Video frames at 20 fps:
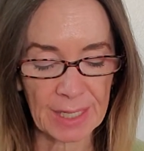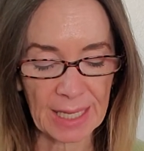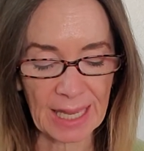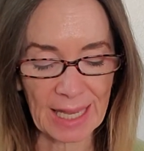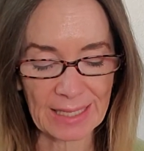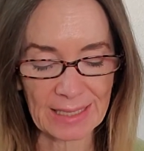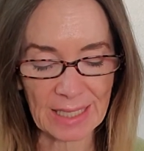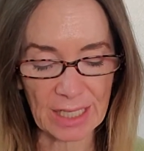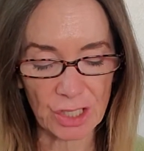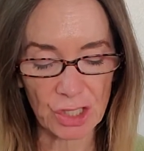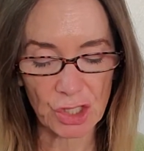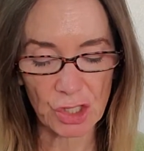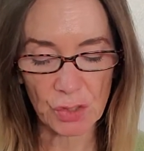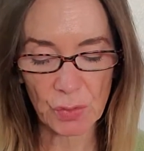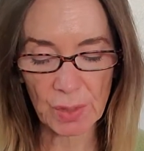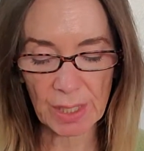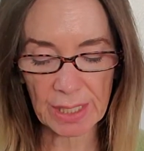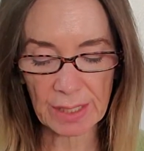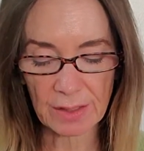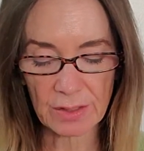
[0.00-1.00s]
As it
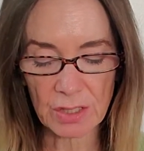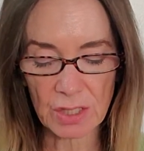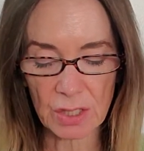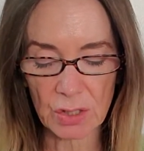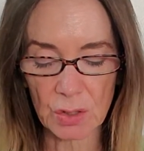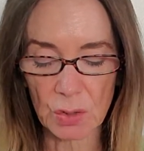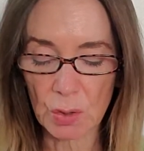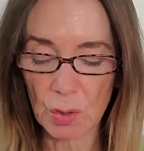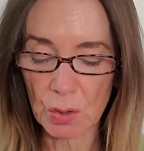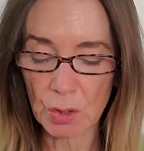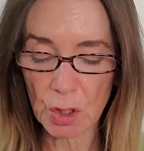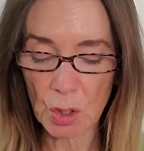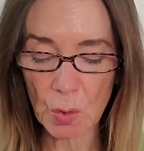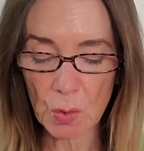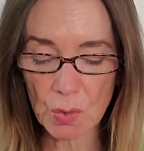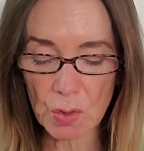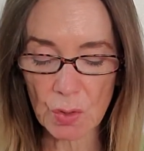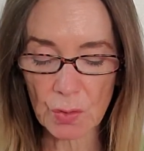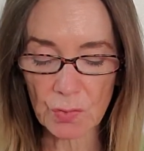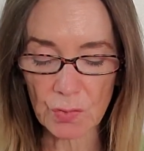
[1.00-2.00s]
shrinks, your
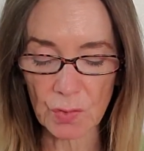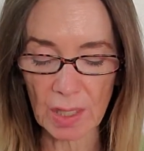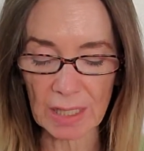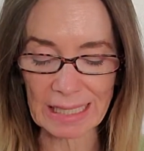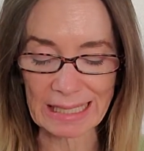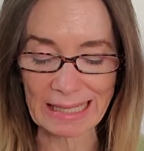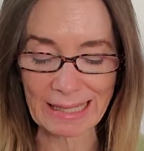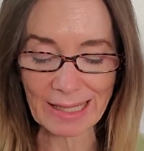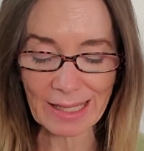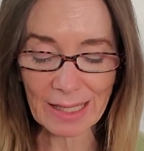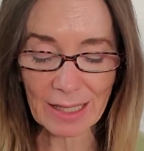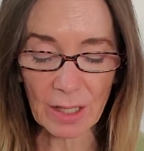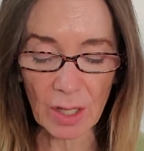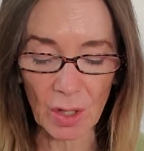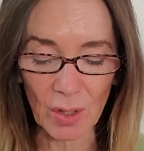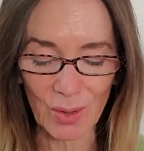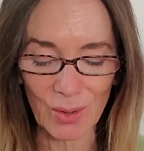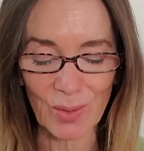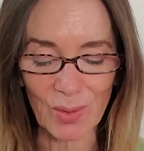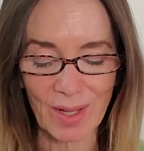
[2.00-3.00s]
user-friendly
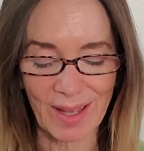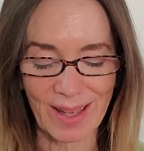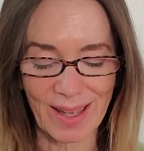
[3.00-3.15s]
ego